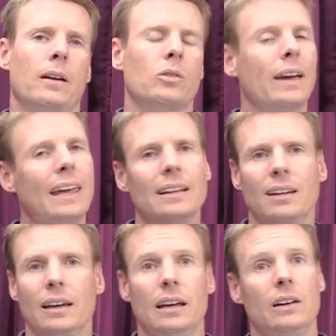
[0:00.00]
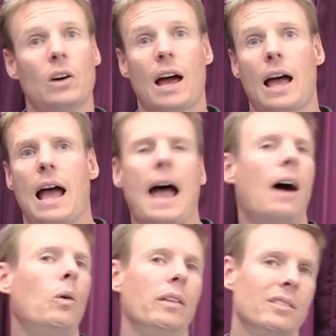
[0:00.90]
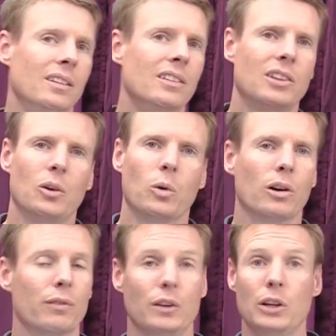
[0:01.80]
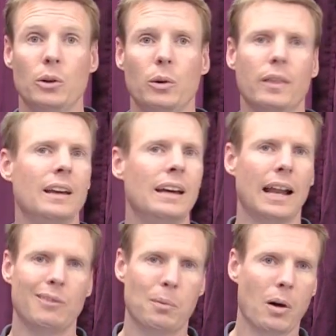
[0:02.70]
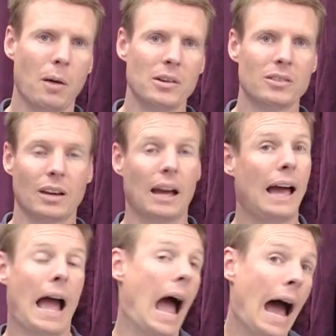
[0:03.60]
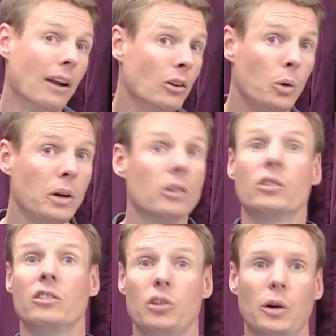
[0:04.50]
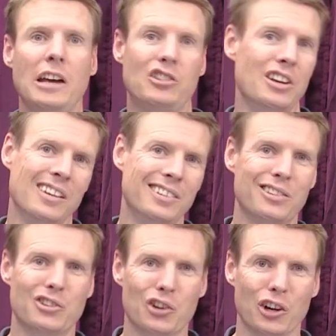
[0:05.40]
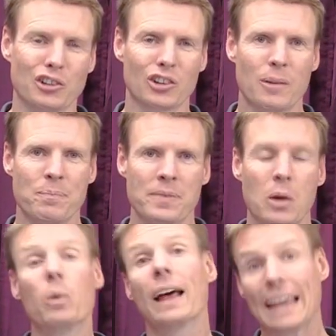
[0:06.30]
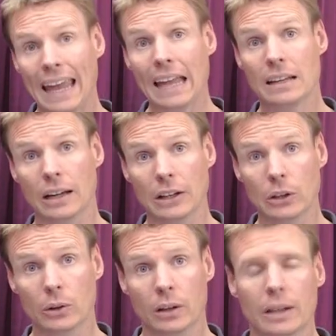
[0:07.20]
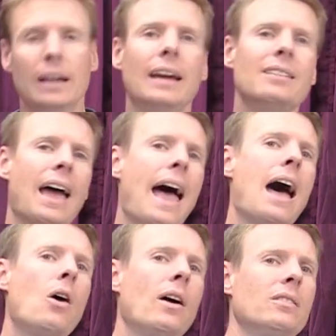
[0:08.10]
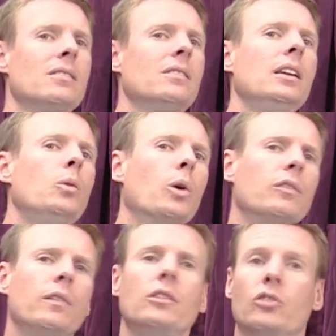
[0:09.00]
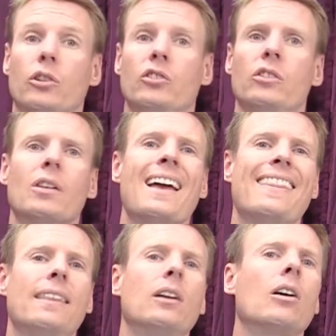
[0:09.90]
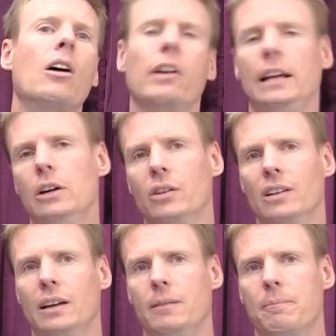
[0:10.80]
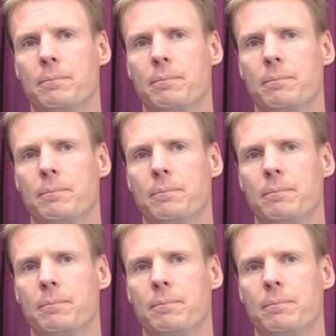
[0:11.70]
So I can't tell you how well the city's going to work for you with any kind of a promise. I don't know what your situation is as a church. What I can tell you is how has the city worked for the churches that are already using it.